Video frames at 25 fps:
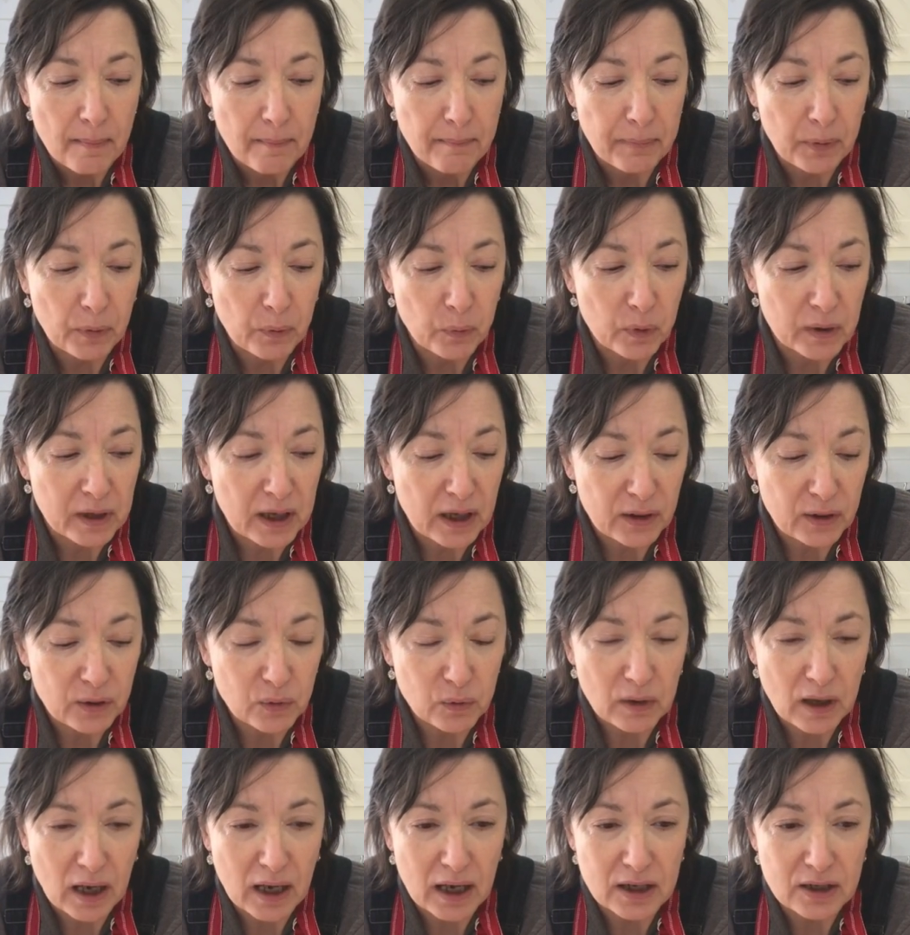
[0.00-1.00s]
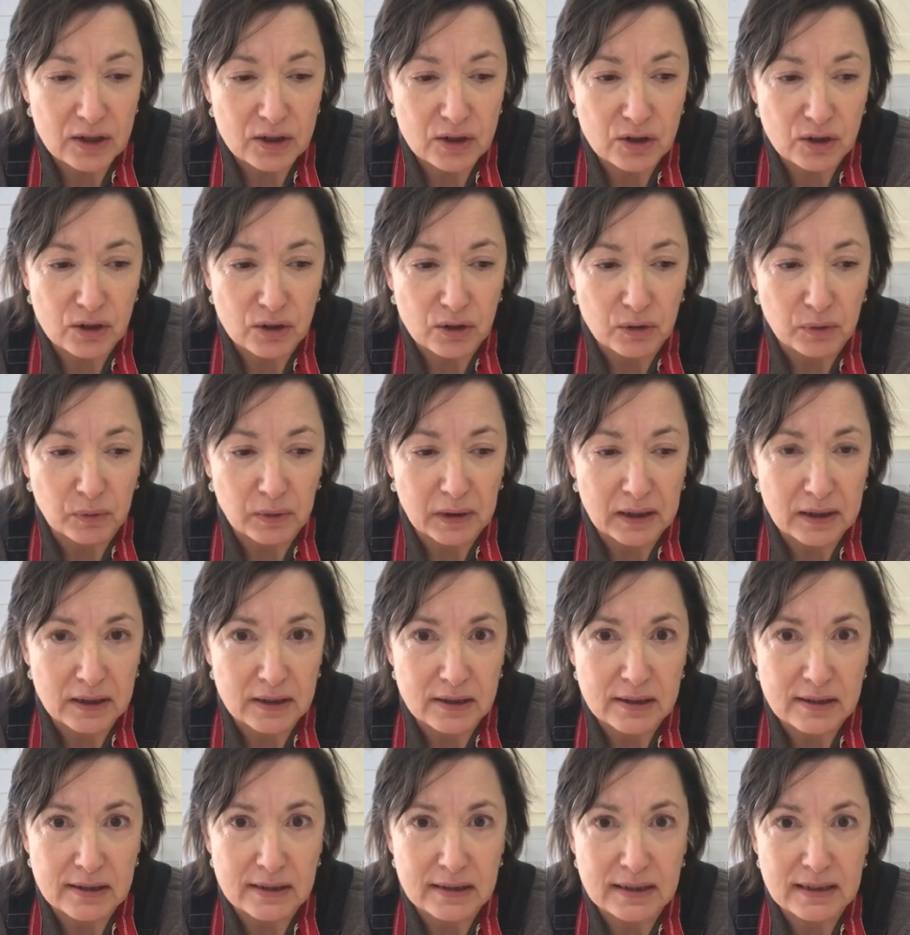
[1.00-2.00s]
But what I thought I'd do
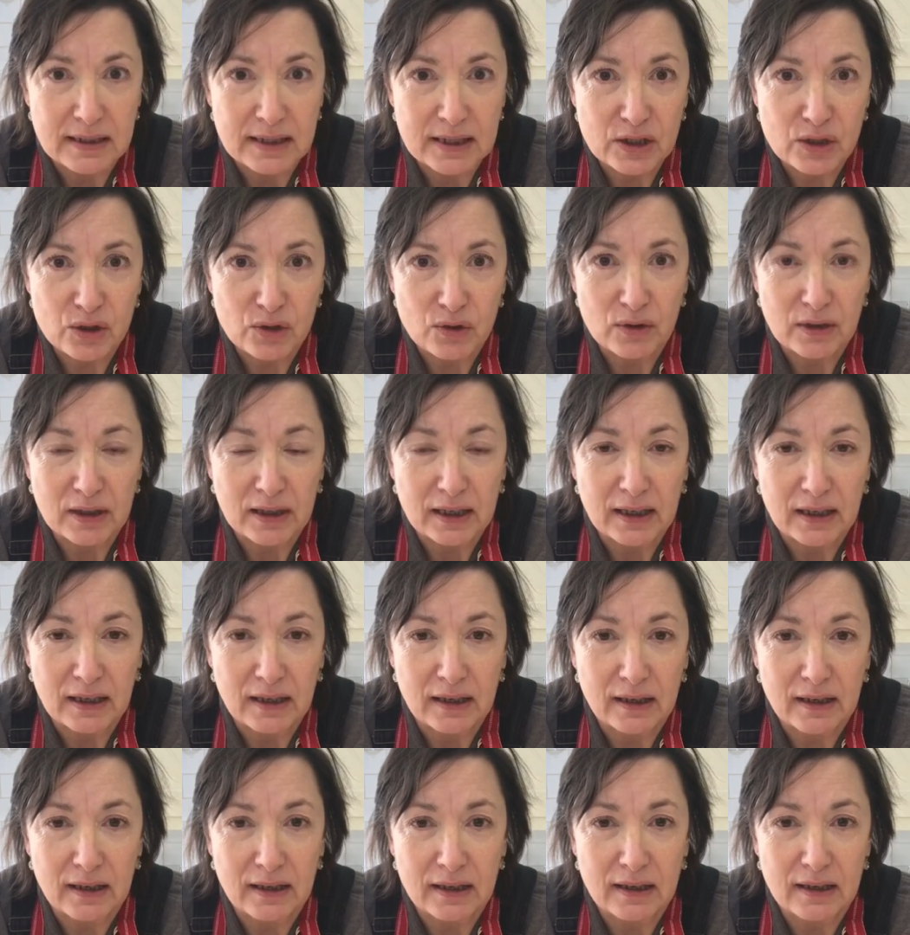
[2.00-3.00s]
is literally